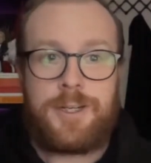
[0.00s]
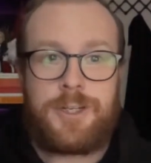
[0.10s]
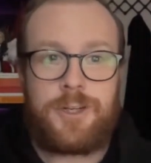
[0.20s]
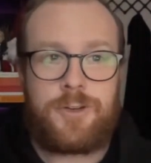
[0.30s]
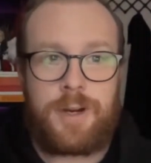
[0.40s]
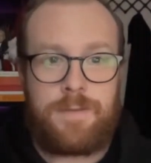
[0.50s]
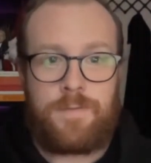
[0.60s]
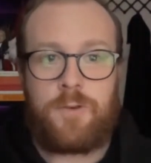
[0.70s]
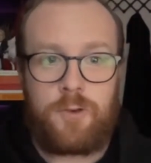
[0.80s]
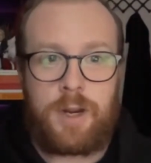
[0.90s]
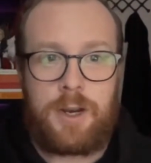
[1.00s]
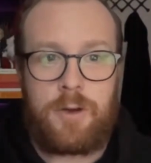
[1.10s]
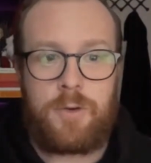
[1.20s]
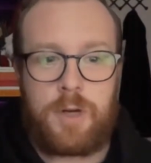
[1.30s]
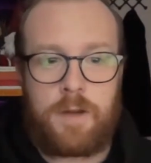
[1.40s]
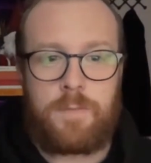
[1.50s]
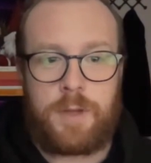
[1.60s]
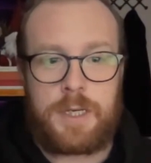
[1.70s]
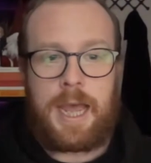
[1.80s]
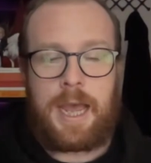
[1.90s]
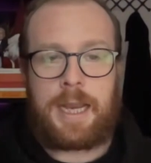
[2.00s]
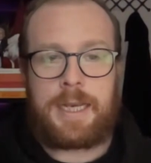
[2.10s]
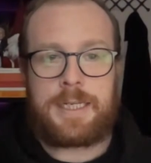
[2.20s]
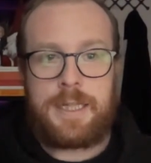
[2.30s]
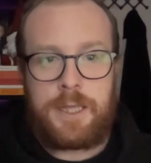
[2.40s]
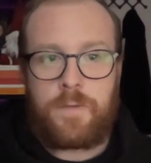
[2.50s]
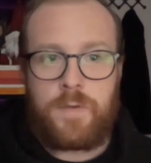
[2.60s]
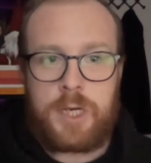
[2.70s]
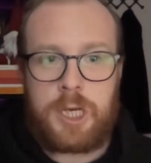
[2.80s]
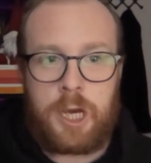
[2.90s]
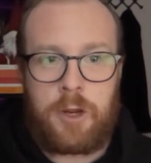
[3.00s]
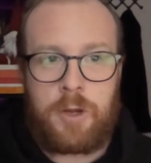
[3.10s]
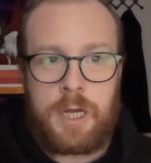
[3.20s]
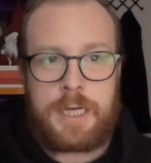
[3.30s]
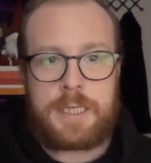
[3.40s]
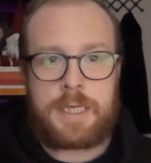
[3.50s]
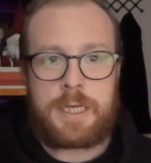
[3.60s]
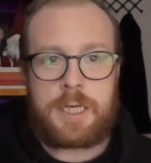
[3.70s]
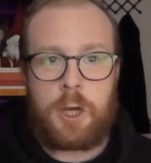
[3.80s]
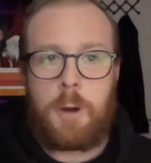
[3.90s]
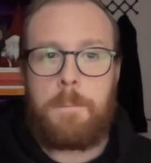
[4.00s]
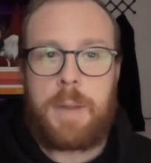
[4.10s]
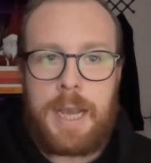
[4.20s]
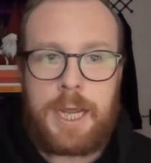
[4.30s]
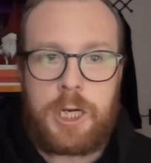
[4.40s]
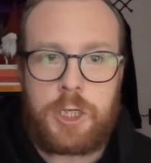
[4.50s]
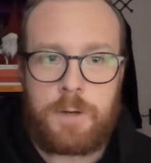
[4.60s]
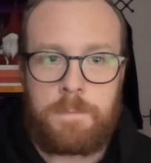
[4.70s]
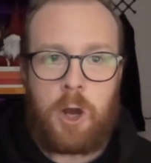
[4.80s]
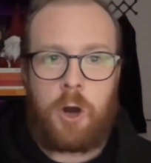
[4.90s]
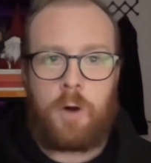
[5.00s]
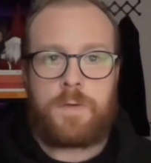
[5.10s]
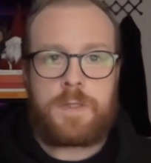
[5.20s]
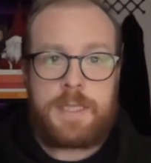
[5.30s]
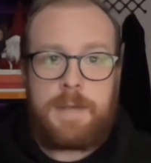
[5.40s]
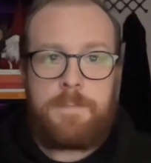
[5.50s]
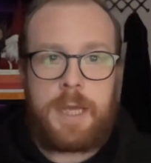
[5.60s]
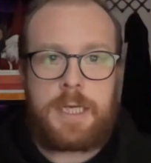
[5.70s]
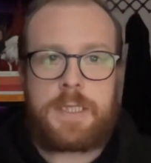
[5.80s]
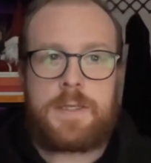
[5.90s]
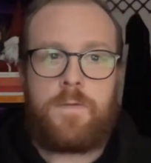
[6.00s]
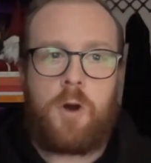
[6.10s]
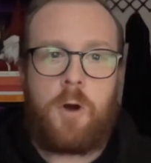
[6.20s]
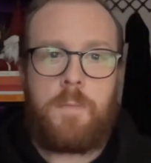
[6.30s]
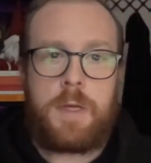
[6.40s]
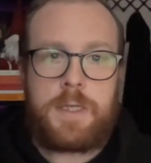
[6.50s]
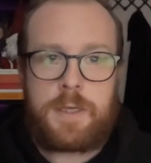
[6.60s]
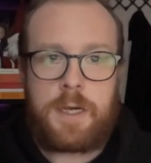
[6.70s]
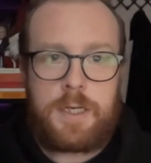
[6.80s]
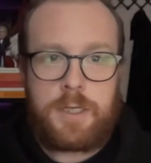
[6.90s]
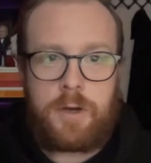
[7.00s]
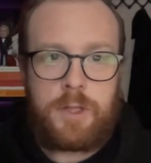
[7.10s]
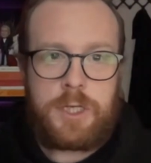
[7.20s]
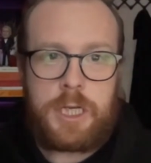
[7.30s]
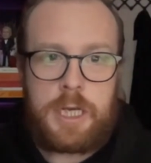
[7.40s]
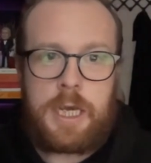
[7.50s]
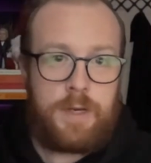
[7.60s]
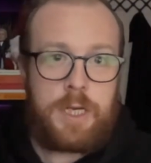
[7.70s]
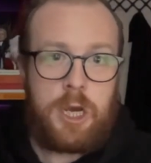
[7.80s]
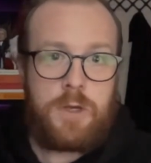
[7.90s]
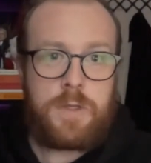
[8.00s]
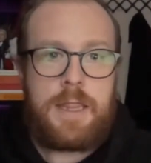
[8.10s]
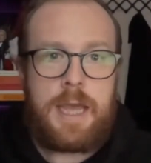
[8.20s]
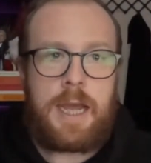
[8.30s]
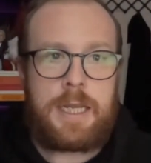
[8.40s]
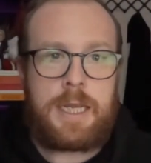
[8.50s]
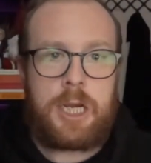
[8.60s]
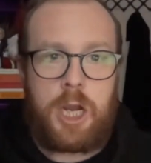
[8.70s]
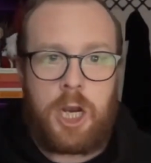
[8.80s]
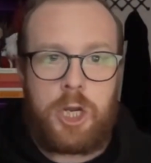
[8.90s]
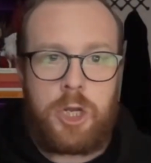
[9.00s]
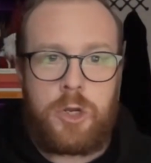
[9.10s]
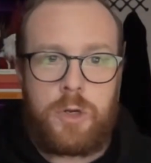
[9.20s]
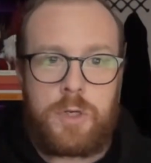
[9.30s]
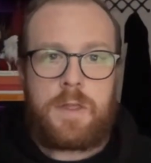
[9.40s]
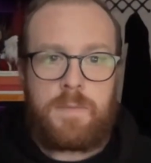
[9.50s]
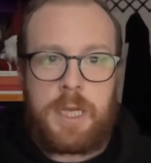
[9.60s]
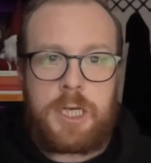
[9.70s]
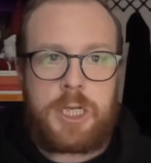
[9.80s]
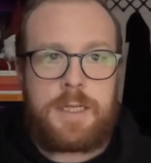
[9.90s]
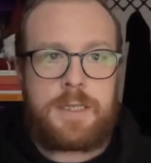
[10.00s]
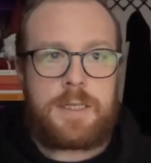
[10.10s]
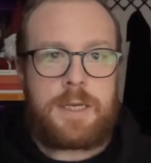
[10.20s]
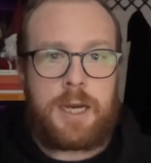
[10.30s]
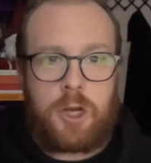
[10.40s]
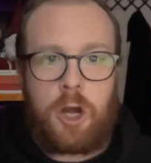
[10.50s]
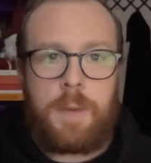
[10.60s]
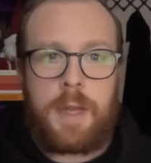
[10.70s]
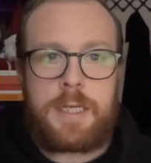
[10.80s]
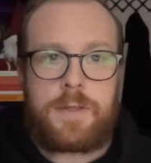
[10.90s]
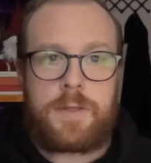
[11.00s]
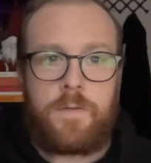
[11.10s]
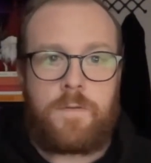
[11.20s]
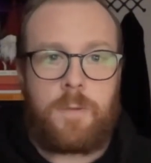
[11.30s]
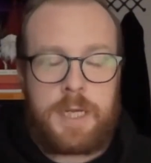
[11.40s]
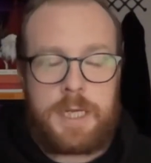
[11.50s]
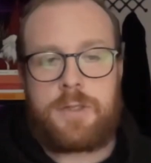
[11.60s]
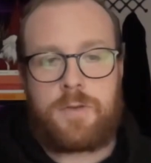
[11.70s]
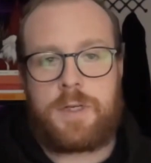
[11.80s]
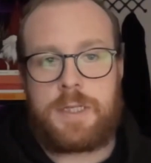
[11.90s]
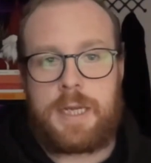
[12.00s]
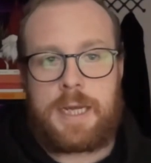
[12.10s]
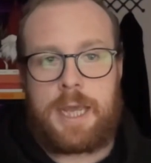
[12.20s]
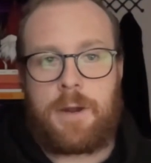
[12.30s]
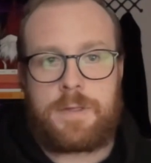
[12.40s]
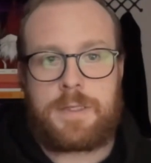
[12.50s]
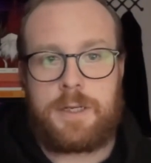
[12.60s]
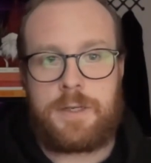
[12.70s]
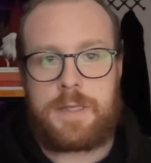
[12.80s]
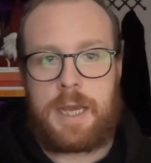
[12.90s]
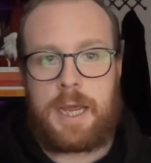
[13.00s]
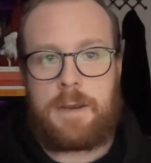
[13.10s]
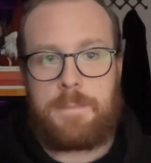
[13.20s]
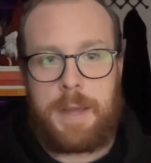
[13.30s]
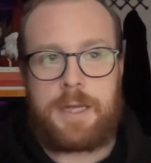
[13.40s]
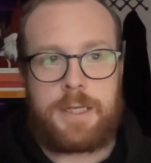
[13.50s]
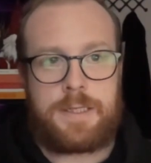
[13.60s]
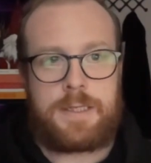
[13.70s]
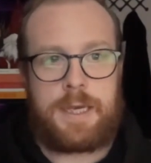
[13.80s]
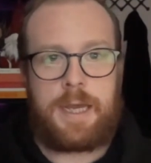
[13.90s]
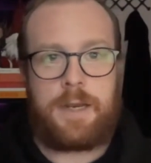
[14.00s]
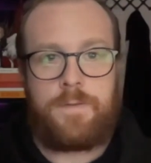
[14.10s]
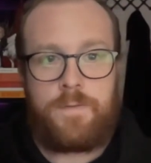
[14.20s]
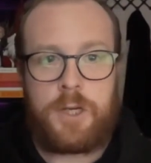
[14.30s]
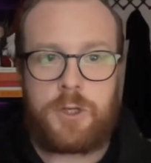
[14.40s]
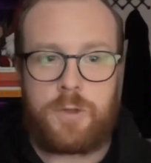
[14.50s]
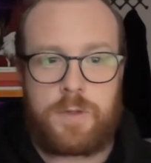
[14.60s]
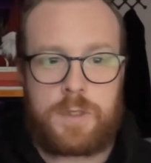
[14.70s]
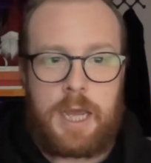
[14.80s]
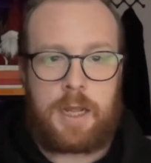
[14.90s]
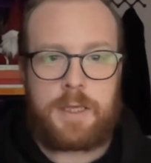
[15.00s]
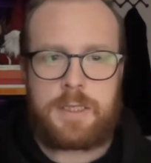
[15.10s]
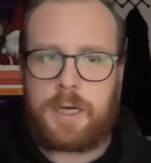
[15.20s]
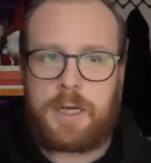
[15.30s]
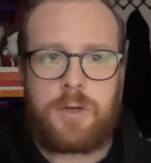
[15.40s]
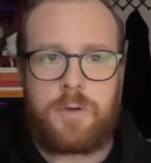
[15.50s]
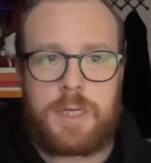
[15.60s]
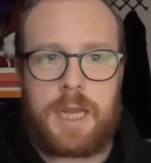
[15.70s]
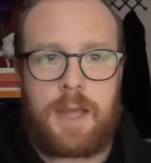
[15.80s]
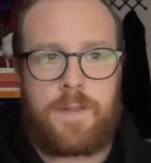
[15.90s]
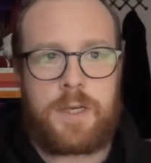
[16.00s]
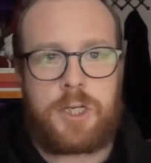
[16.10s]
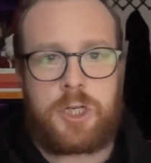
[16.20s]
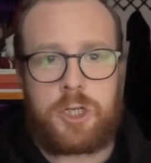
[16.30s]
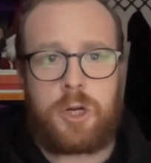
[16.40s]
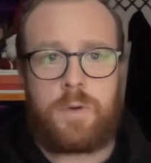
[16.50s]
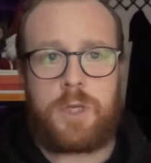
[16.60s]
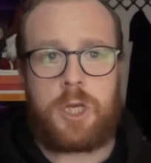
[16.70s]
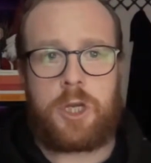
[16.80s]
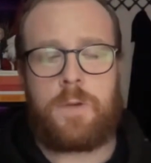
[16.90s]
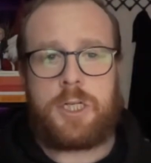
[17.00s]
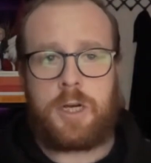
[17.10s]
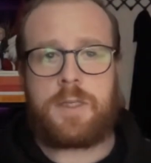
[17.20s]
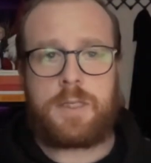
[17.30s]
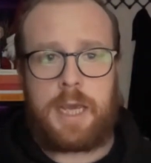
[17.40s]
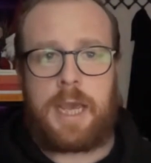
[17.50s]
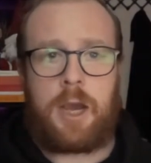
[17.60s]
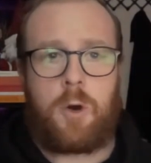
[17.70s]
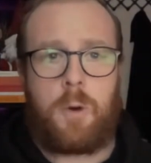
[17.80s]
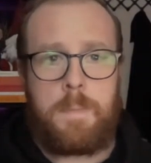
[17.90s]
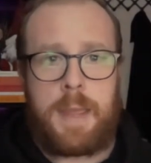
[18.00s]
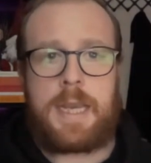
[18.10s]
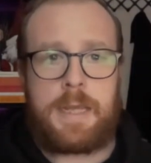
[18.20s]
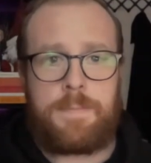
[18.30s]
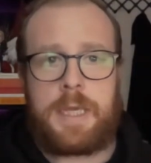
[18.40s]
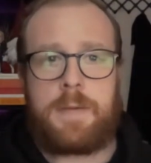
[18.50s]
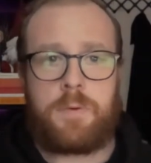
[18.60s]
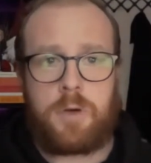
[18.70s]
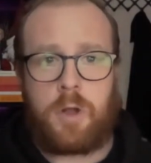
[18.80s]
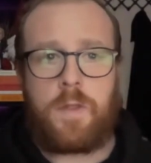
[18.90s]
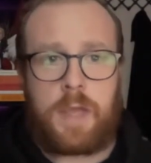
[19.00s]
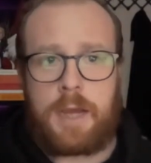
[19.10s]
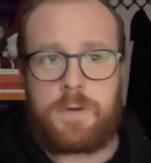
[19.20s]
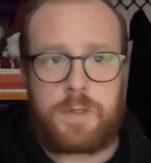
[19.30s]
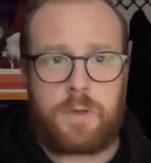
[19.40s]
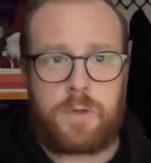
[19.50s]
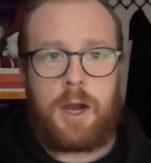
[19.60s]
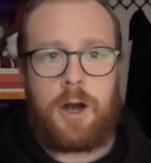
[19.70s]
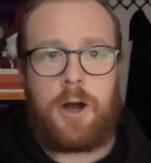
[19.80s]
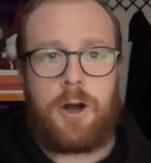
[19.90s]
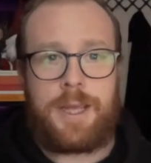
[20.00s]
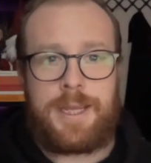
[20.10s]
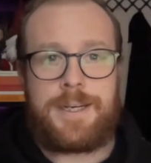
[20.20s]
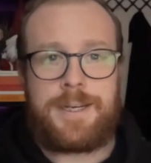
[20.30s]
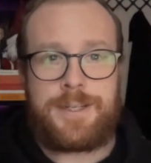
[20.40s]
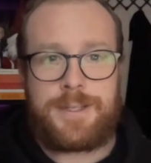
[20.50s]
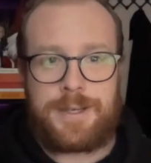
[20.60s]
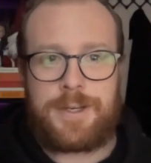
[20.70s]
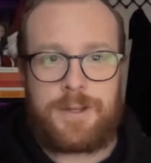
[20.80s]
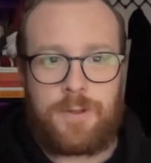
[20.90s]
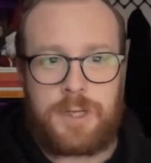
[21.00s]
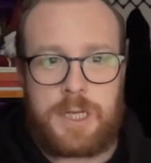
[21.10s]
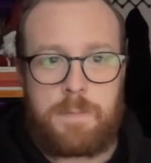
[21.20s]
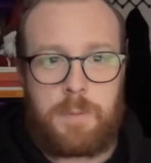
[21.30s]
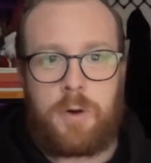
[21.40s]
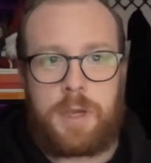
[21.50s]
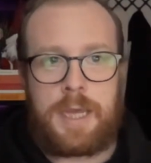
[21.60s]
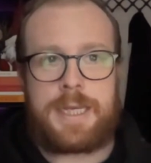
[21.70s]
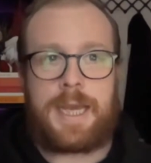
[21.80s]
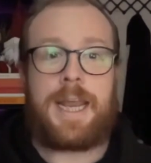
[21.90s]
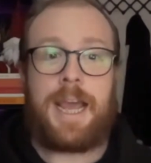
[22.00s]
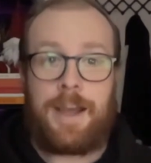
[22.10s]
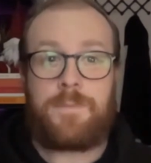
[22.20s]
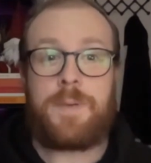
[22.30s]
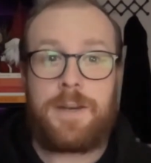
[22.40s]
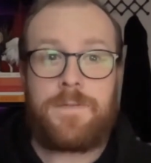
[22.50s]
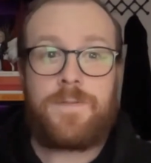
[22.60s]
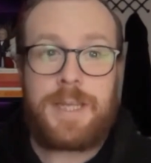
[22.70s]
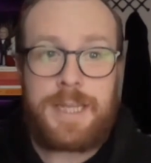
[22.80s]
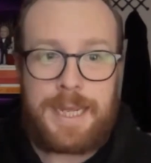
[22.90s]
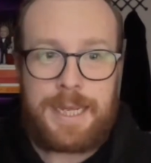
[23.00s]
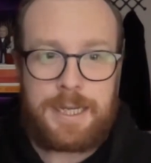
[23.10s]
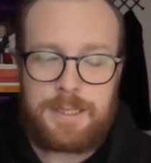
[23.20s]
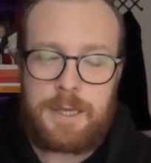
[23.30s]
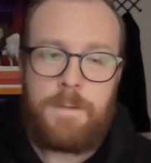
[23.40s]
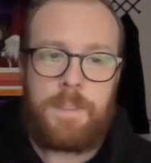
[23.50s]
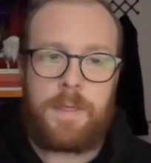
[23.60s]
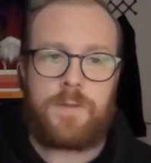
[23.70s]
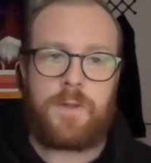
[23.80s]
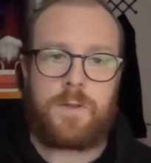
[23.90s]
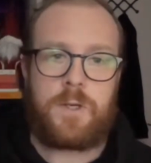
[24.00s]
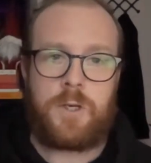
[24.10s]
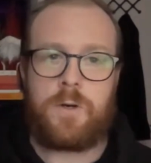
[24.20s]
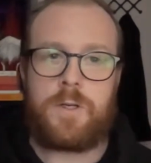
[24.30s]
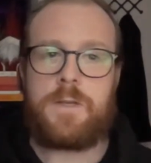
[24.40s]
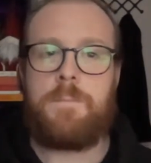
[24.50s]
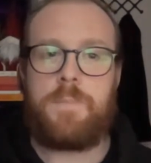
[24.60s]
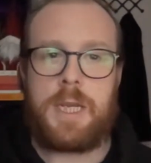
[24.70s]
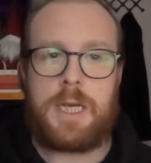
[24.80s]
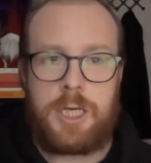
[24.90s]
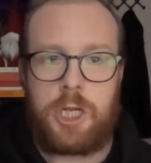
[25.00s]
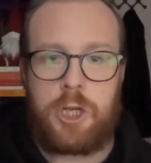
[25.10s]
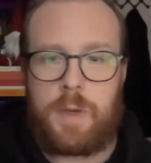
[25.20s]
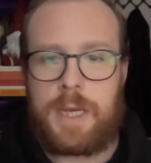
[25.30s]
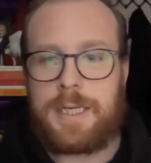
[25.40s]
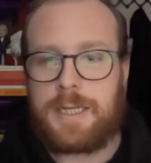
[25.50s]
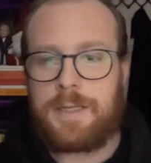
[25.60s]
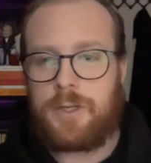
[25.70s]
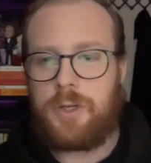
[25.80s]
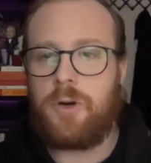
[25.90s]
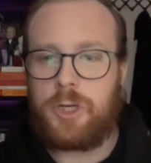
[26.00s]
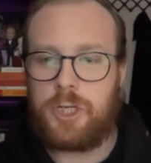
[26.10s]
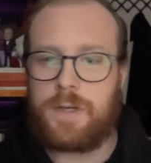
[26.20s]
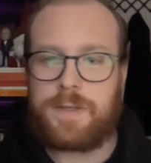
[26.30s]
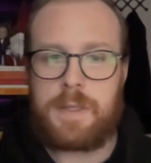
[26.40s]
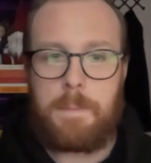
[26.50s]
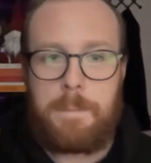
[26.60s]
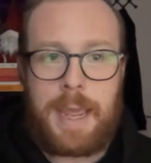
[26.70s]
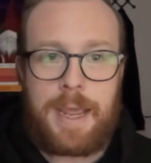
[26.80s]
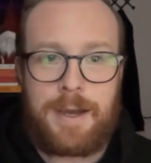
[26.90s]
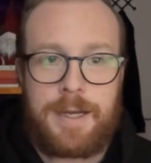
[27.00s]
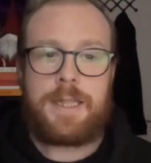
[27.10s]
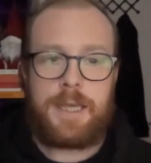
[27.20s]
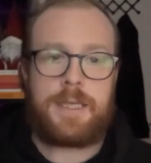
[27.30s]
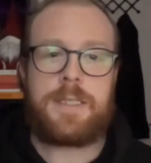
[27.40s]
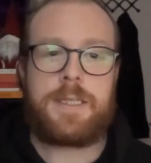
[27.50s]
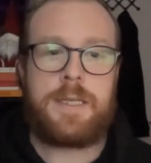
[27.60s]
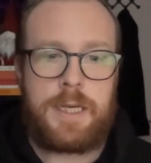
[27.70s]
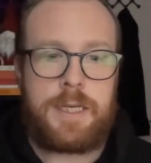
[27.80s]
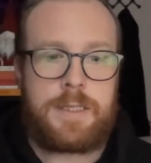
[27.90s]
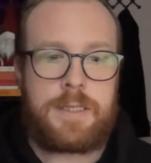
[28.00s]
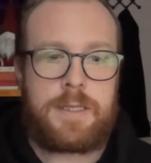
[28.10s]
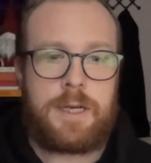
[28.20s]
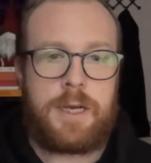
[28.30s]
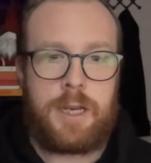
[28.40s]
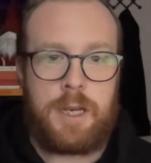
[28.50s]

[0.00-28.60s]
to try and infiltrate local government. And this video is a compilation of snippets from Scientology videos that include speeches and comments from East Grinstead councillors and mayors and officials. And I stuck it all together to show you just how many people on the council are in Scientology's pocket and have been for years. This is not something new. It is not just the mayor. This is a